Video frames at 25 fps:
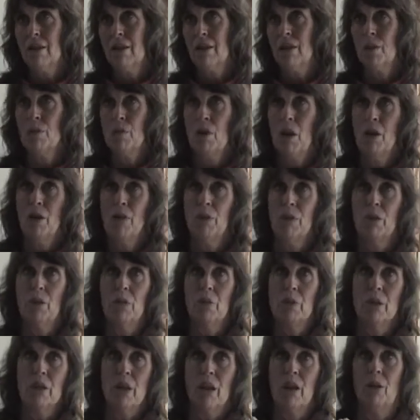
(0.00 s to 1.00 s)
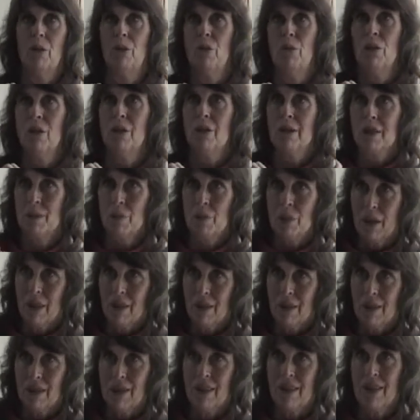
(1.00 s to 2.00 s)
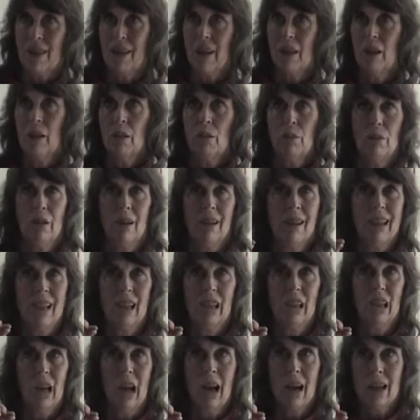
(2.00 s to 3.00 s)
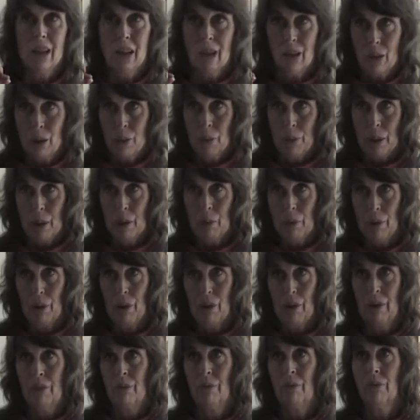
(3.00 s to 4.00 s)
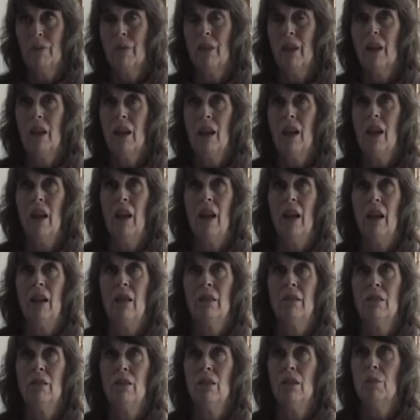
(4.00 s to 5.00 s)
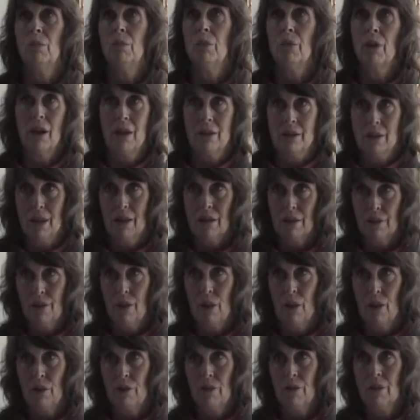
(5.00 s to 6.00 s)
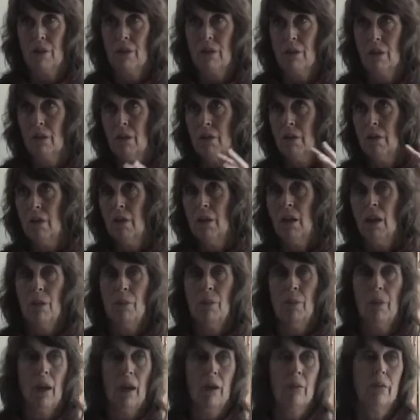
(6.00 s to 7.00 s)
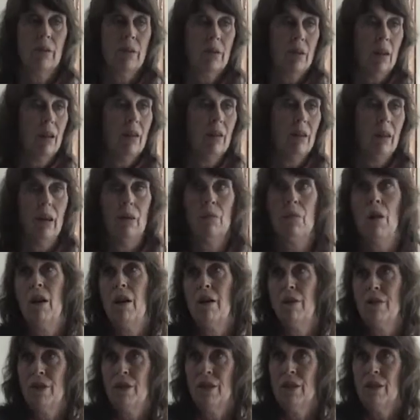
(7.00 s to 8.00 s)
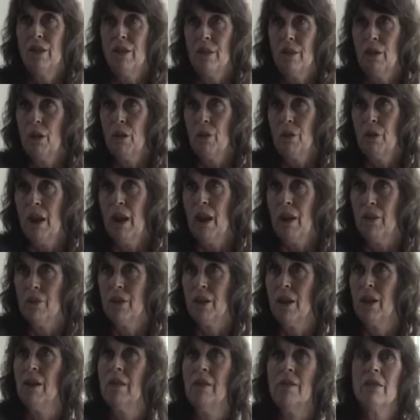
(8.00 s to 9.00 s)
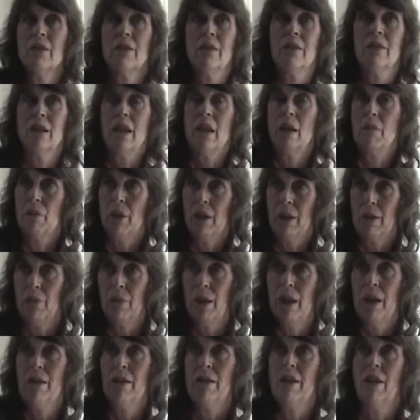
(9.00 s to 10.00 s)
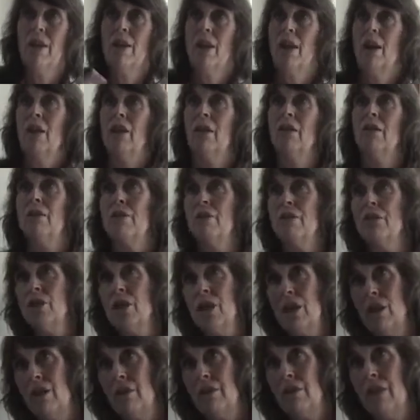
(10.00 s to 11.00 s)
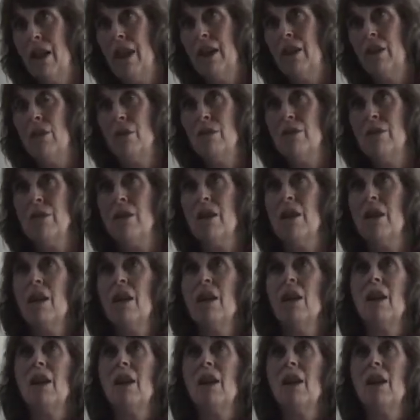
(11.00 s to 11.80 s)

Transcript: The small groups are wordsmiths, really logical people, and good process folks. And send them off to craft a statement based on our shared values.